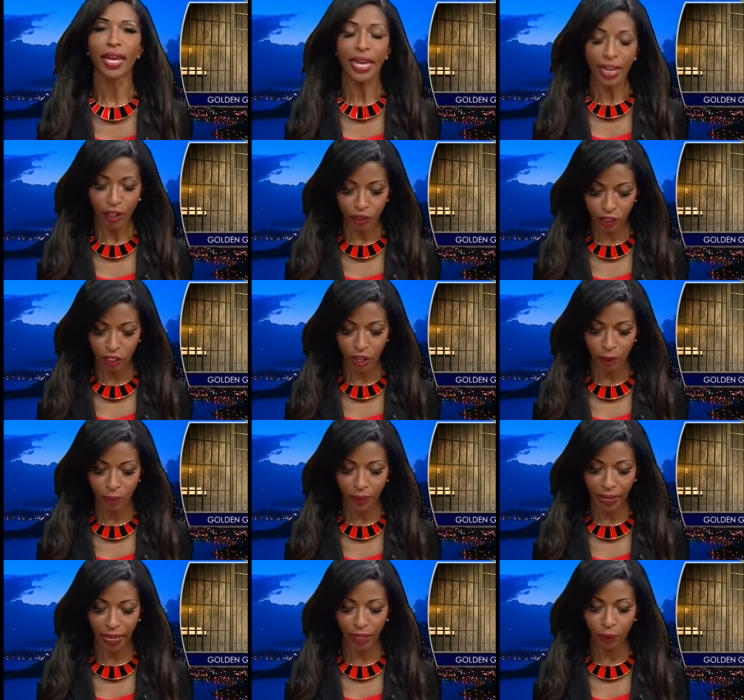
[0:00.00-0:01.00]
Here's an
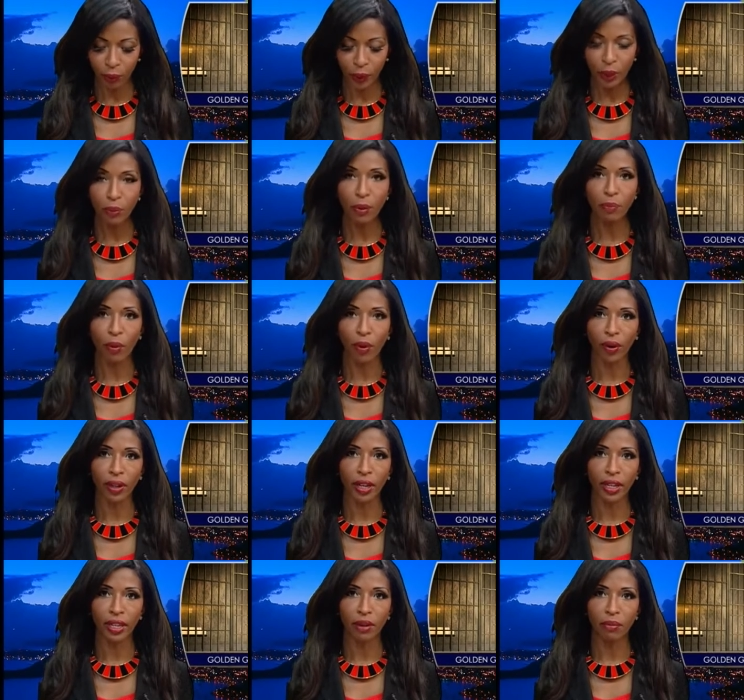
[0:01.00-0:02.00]
update. We
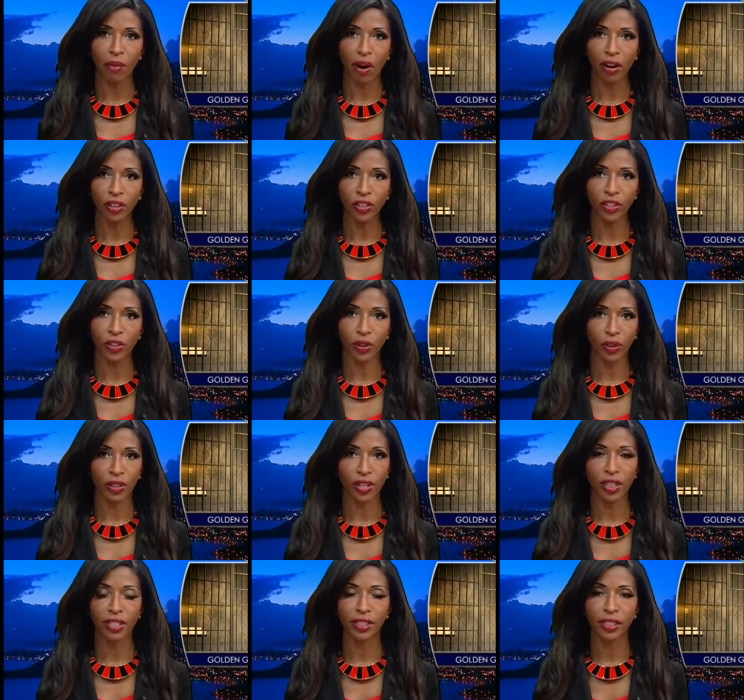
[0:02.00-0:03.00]
reported in March
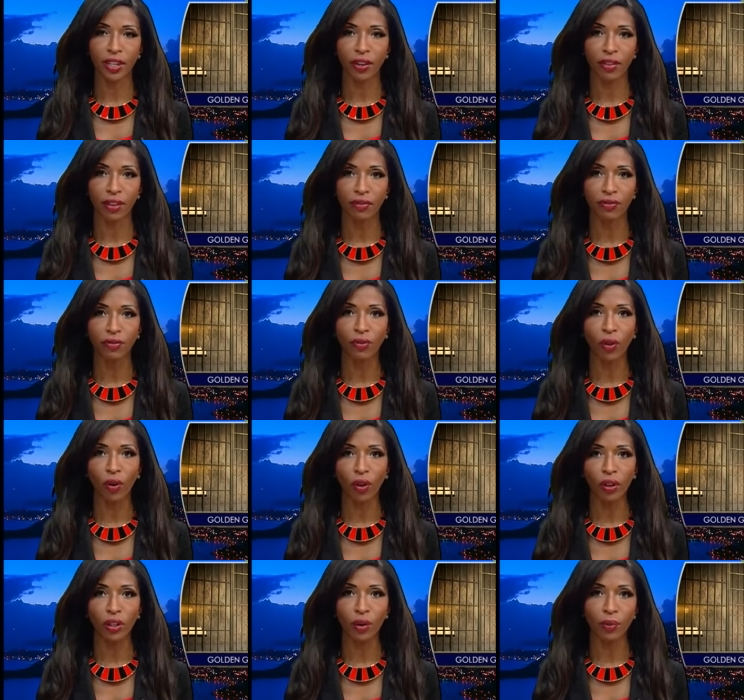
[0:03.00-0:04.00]
earlier this year that
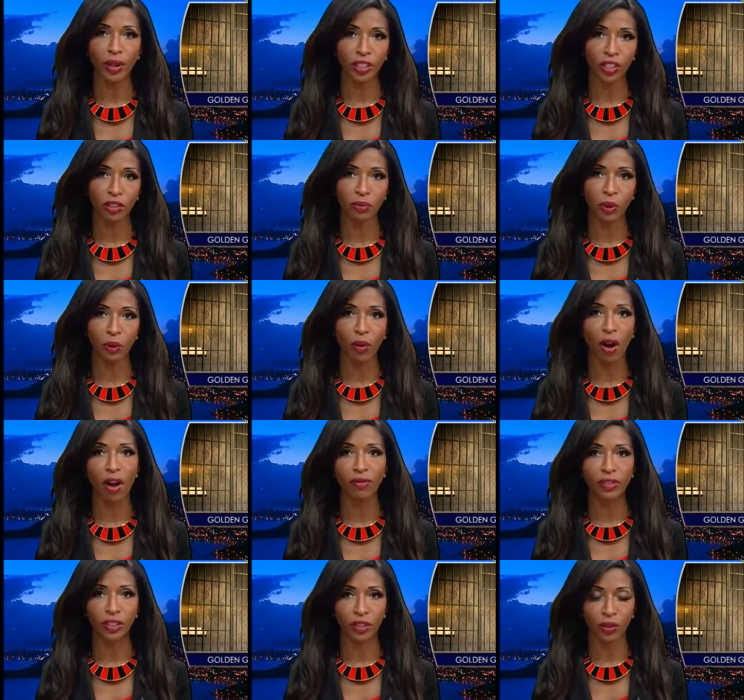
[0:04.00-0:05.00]
four Corrections Bureau
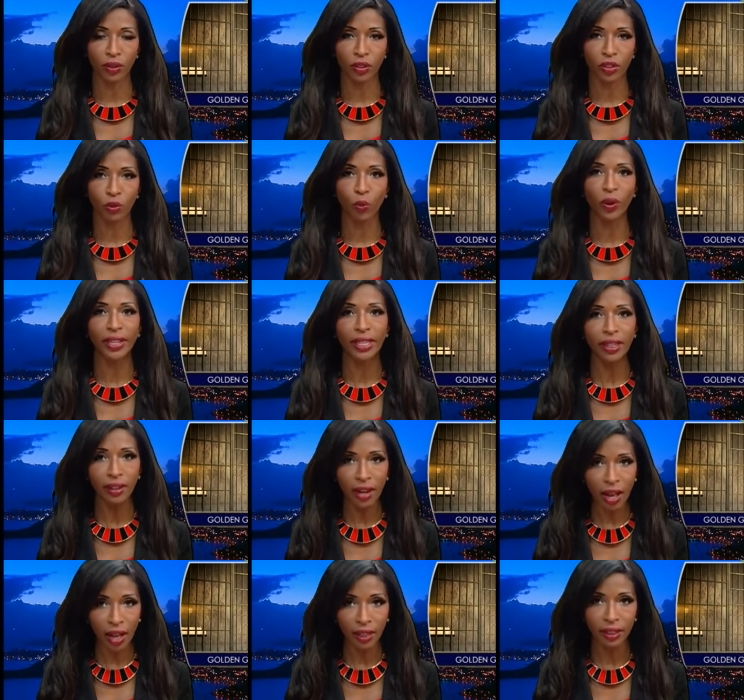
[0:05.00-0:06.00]
officers,
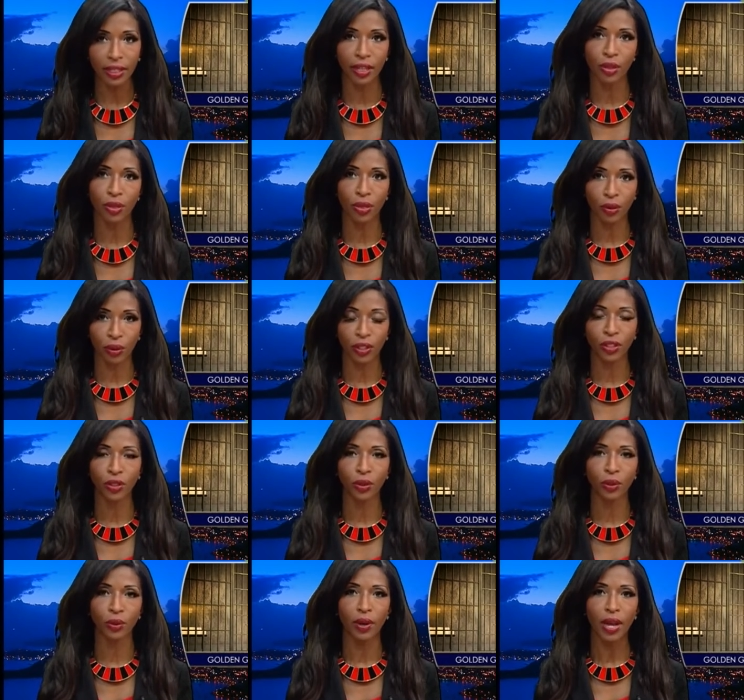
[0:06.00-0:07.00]
Wahida Ali,
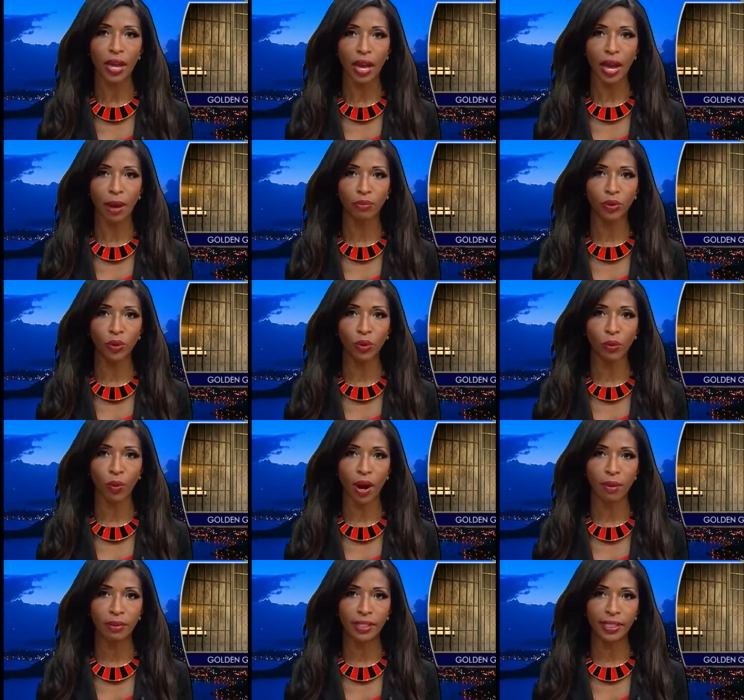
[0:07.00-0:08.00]
32, Abdul
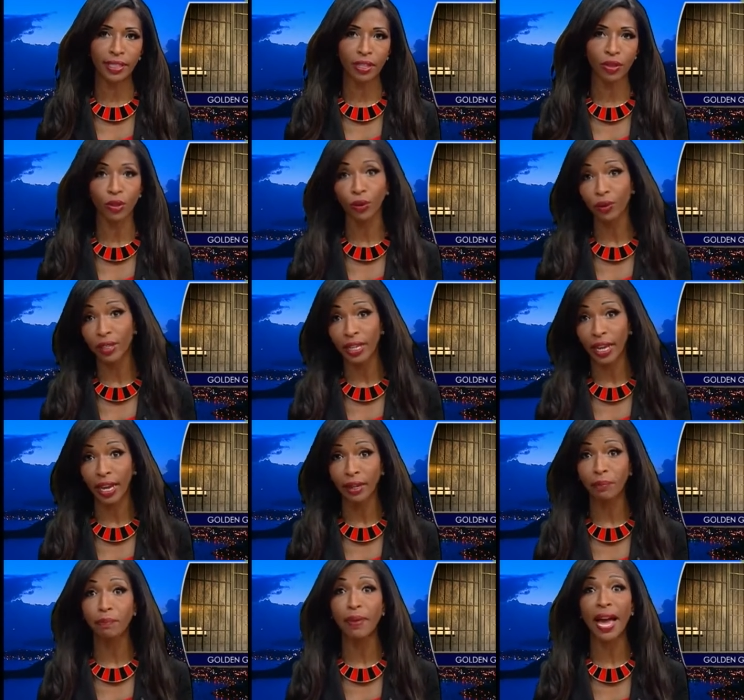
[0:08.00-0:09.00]
Robinson,
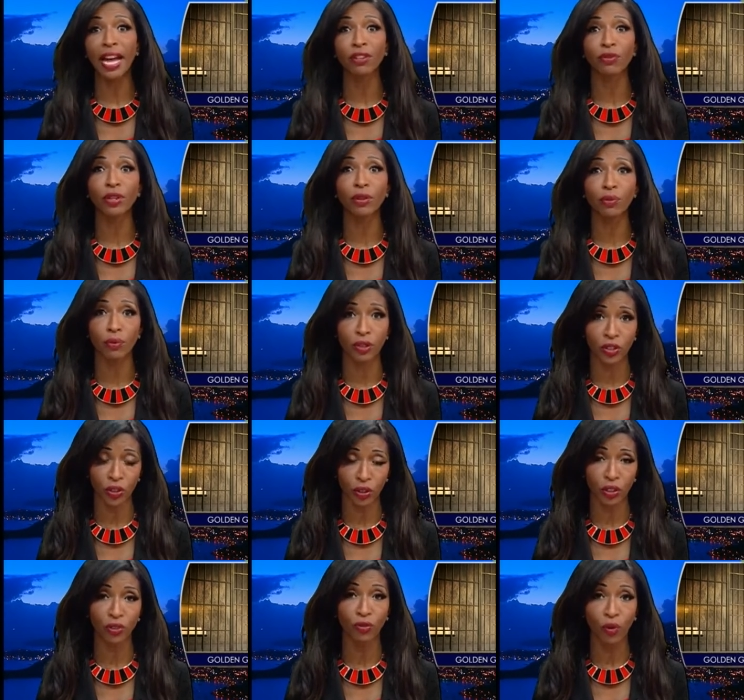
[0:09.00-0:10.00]
38, Patrick
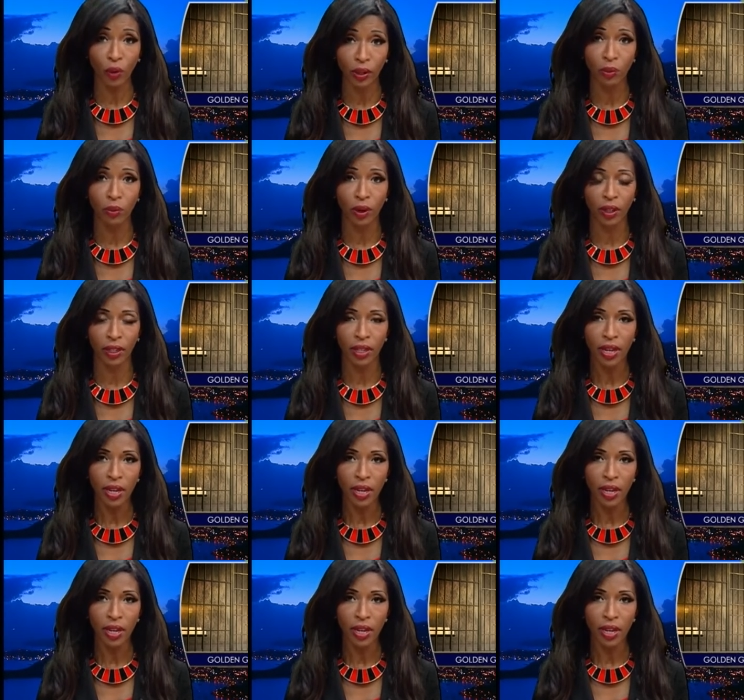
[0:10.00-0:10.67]
Richards, 41,